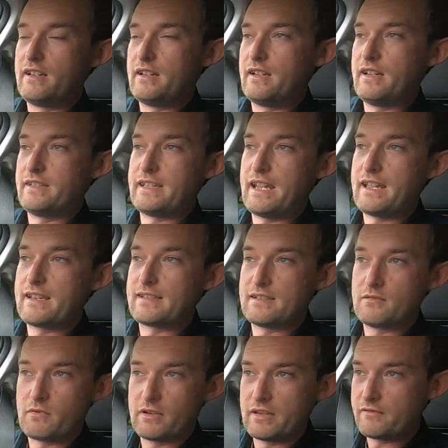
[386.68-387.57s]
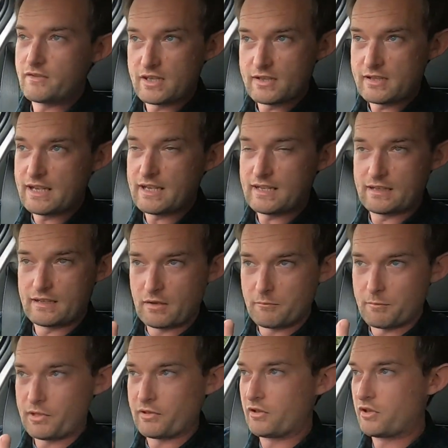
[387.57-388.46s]
a Tesla where they've just taken the
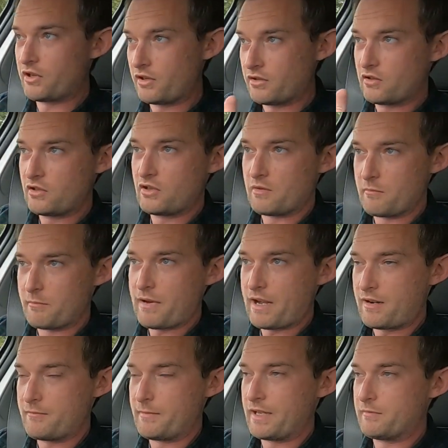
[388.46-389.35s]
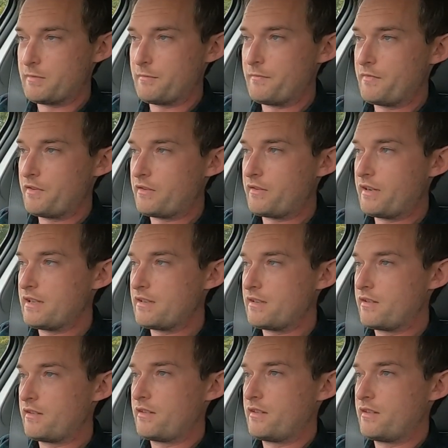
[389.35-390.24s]
button count to the bare minimum. There
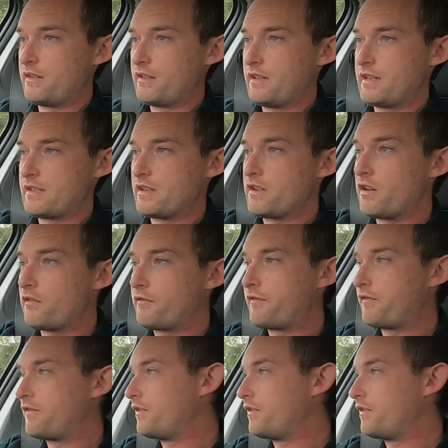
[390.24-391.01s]
is enough